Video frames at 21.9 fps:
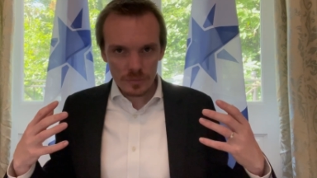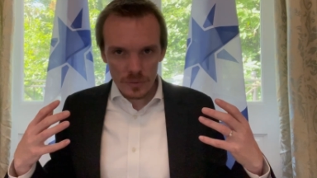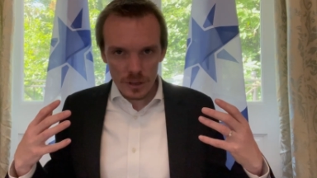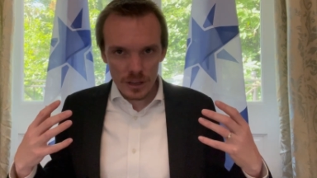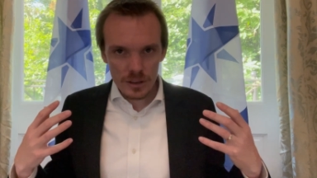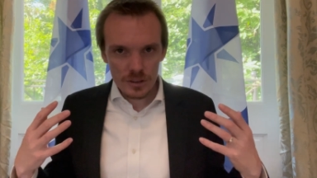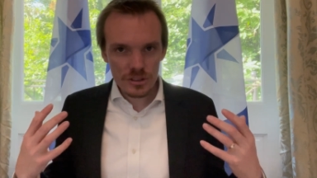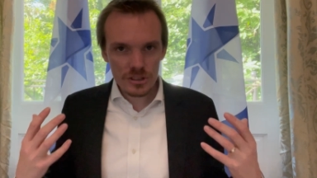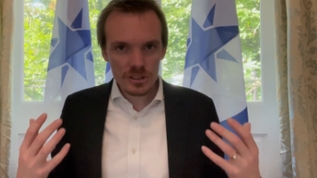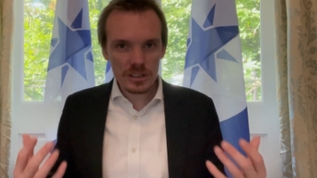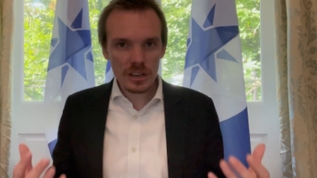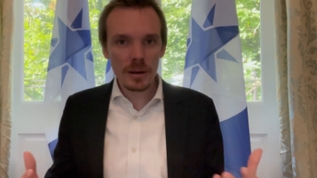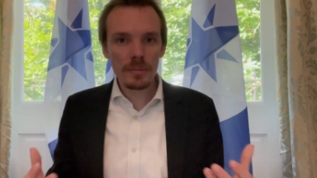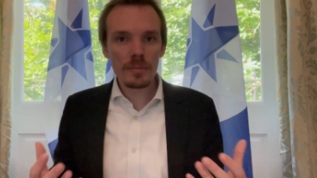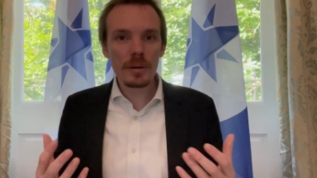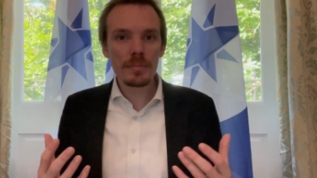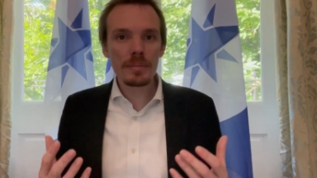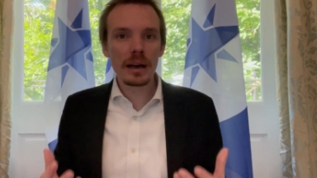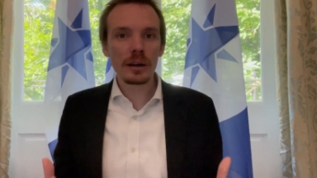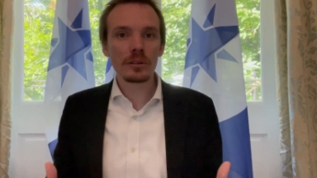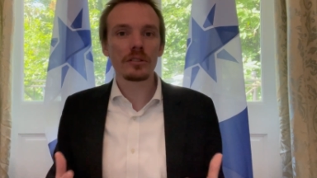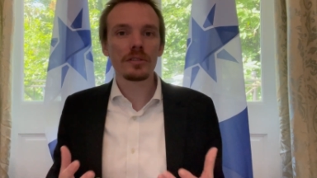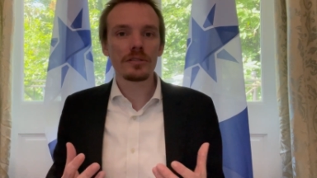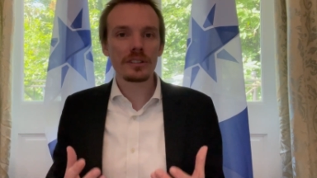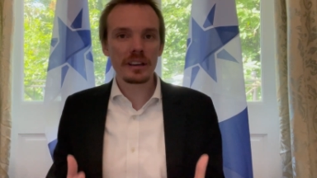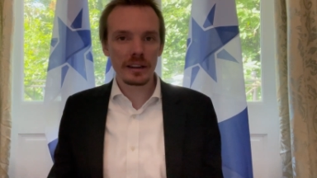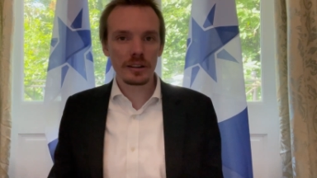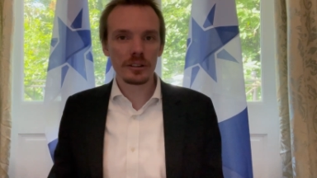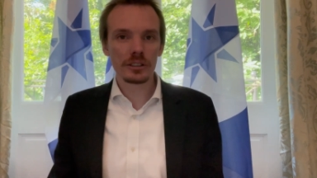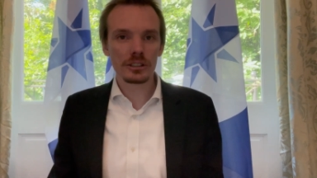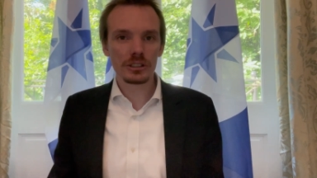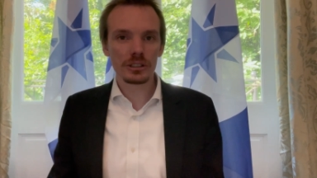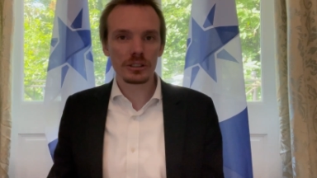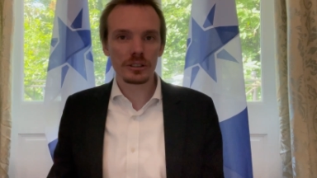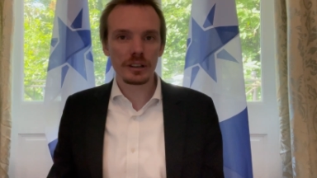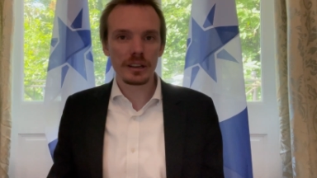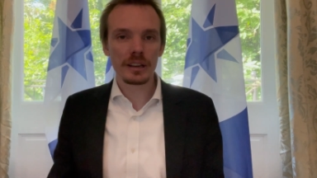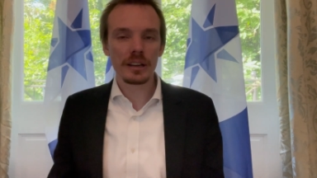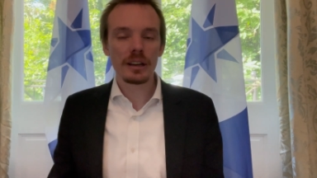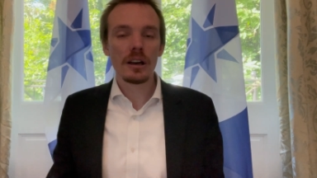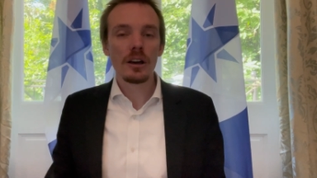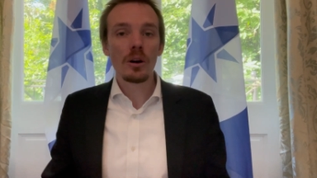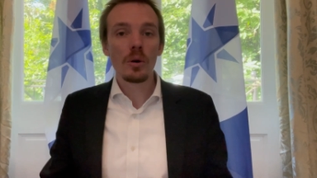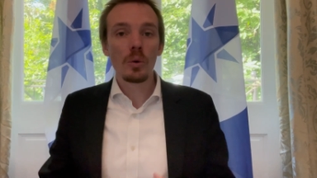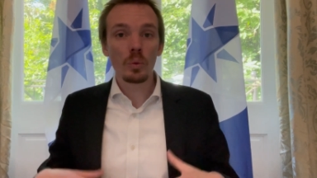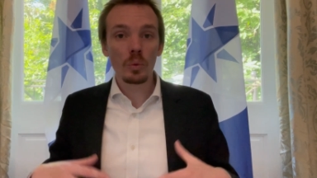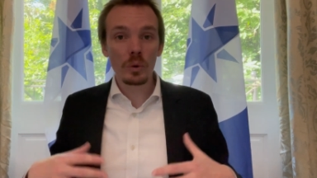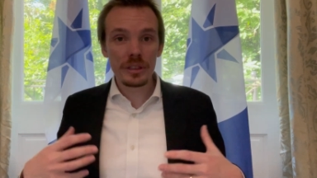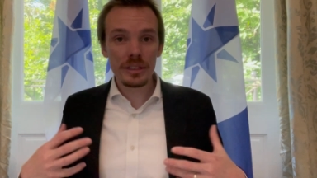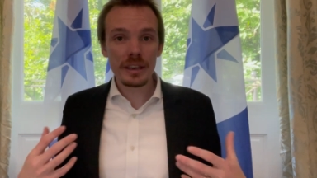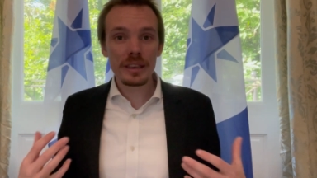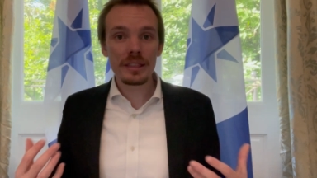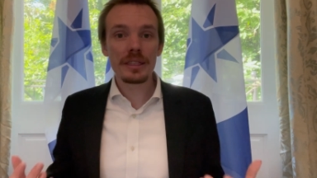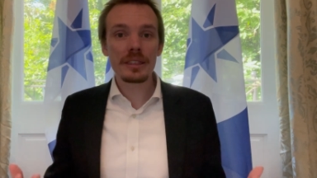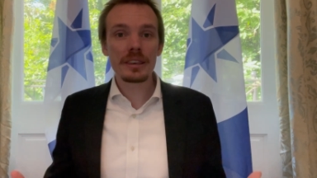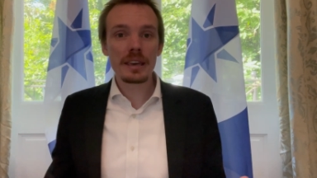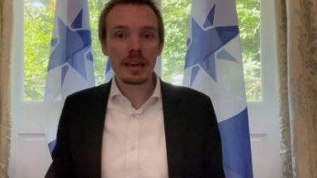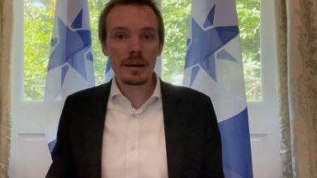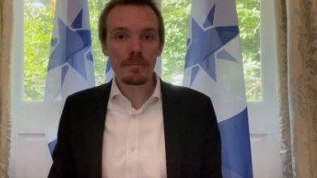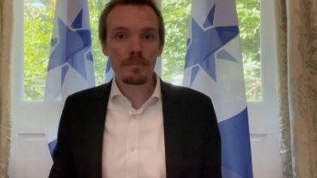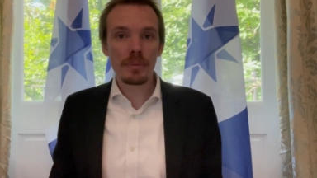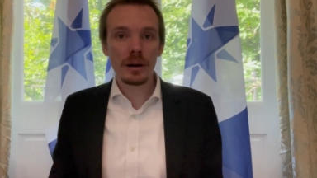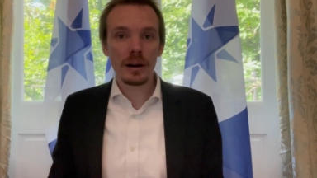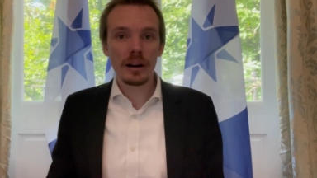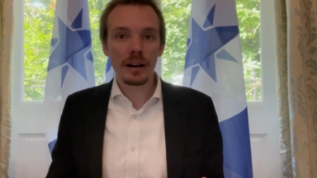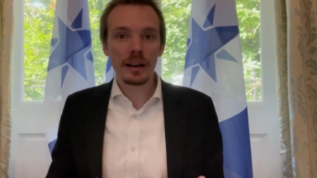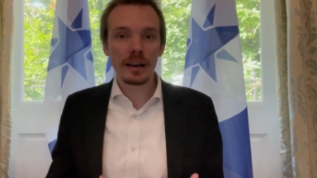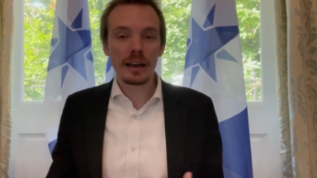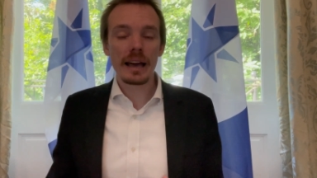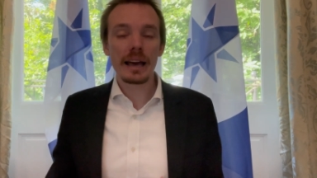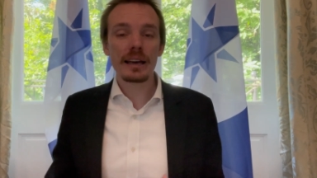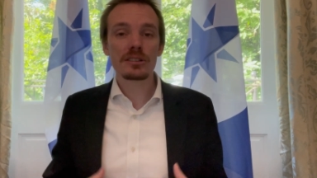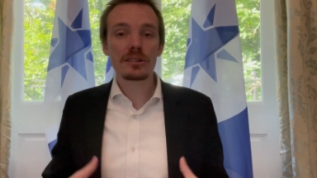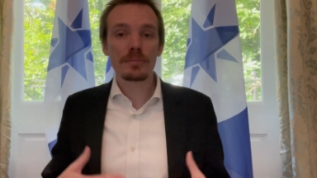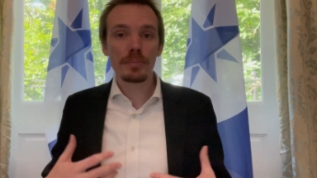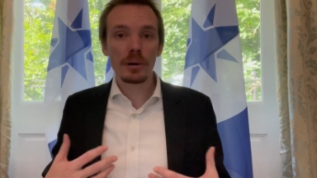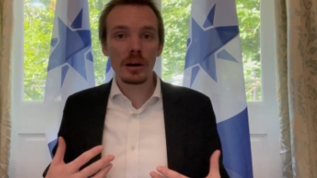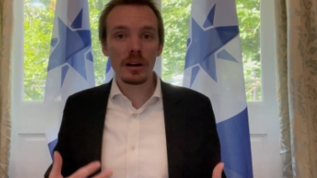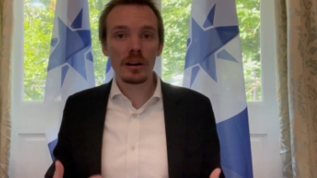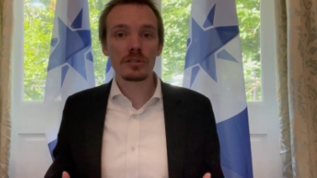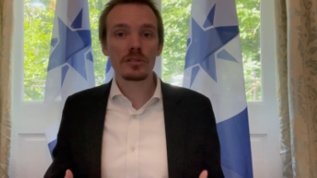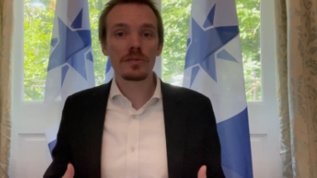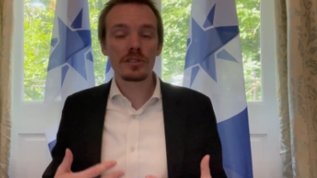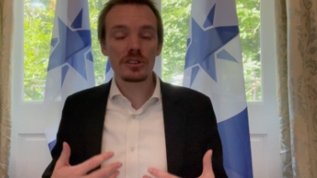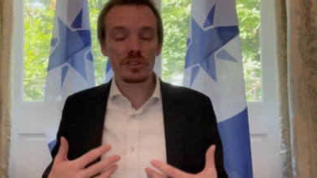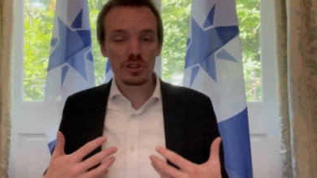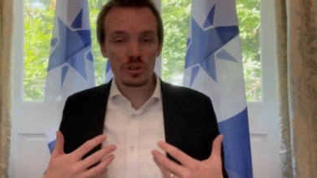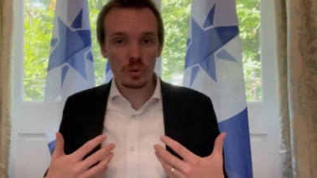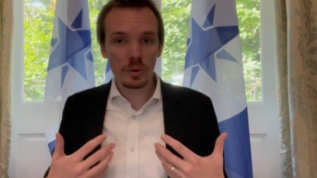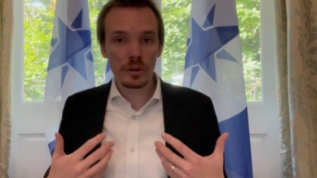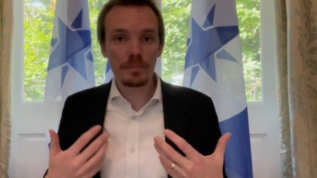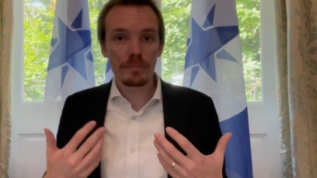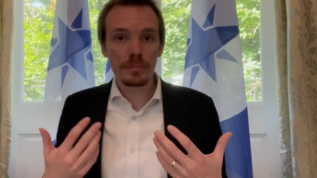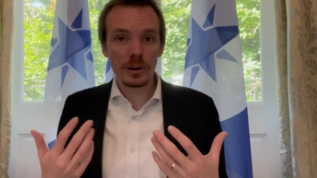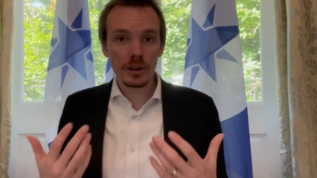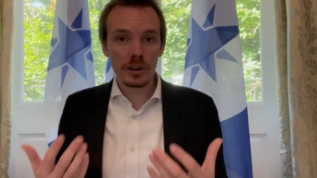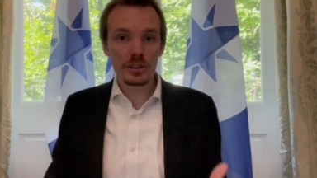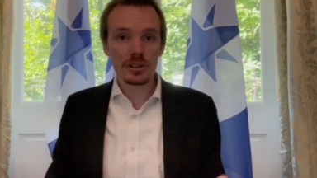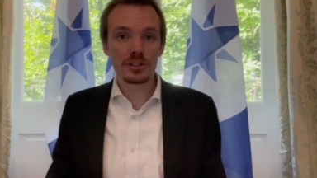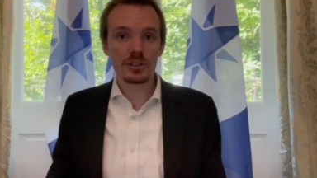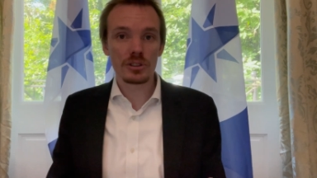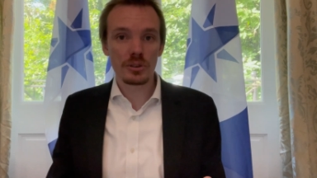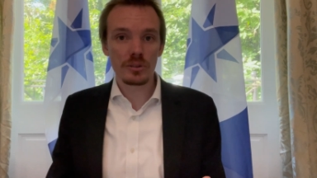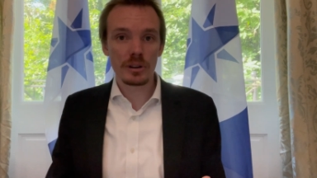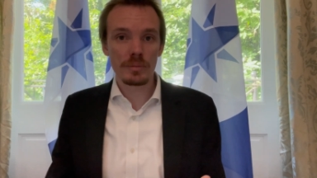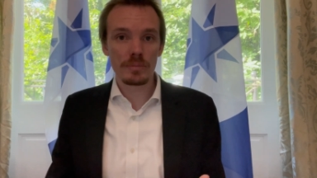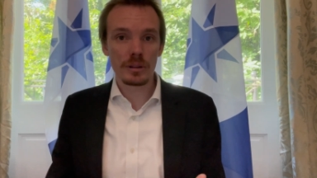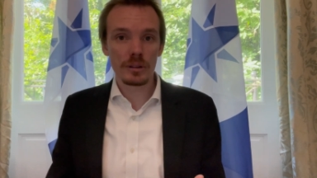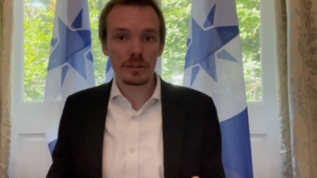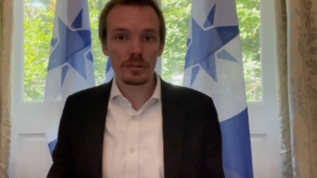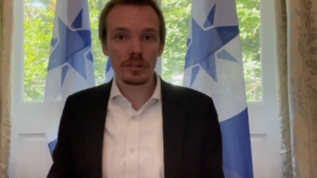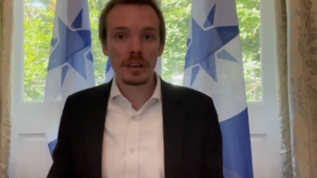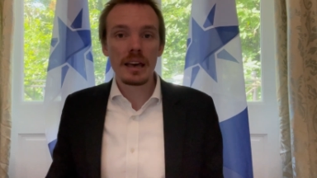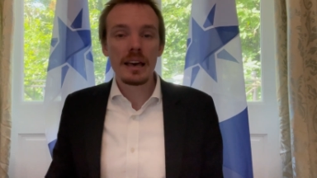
some amount of territory within the empire as a part of this joint purchase agreement,